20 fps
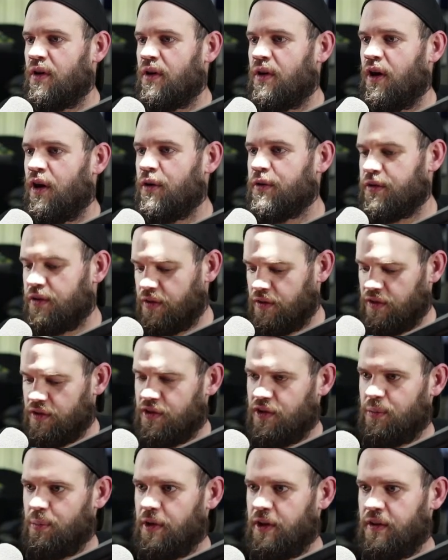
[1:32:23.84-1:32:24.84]
Oh, it's because
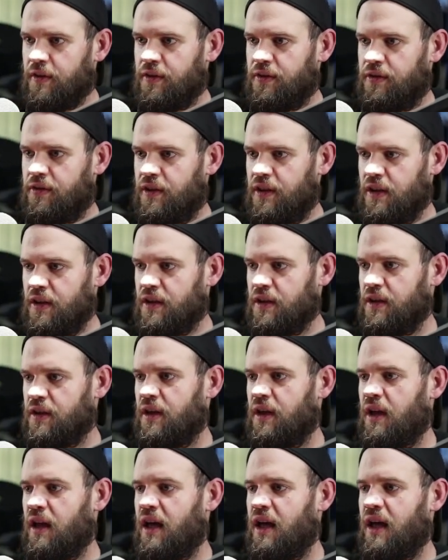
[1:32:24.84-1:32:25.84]
it's just playing the C.
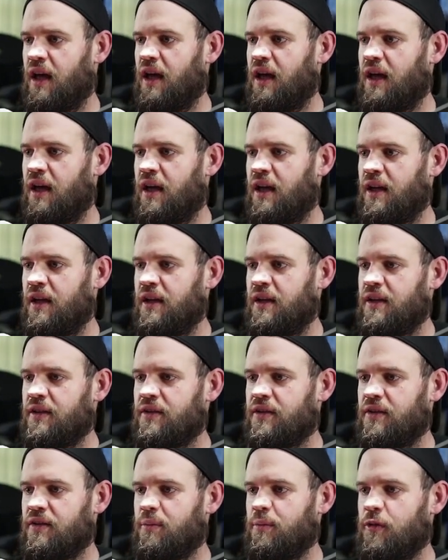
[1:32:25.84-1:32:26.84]

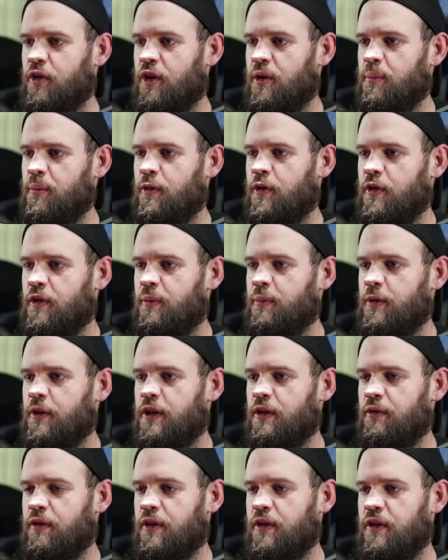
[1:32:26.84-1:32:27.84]
It's because I'm dumb. Let me
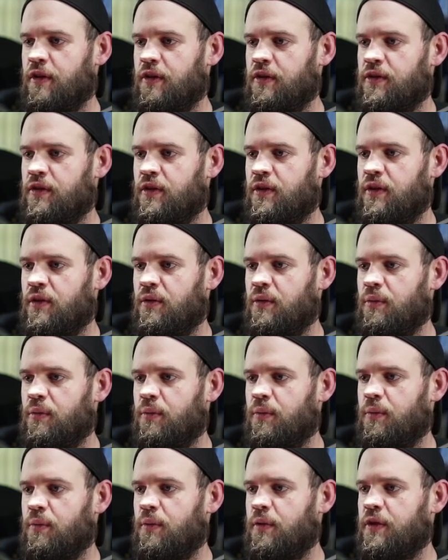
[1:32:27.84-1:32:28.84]
get rid of this.
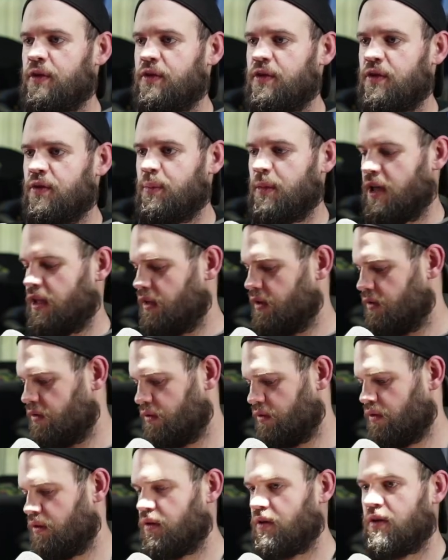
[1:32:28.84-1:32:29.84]
What is this
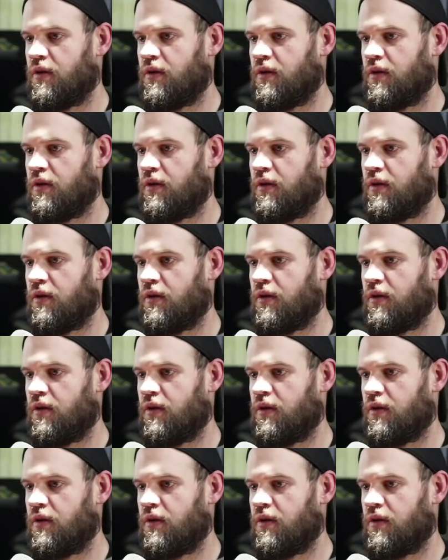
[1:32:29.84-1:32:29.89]
madness?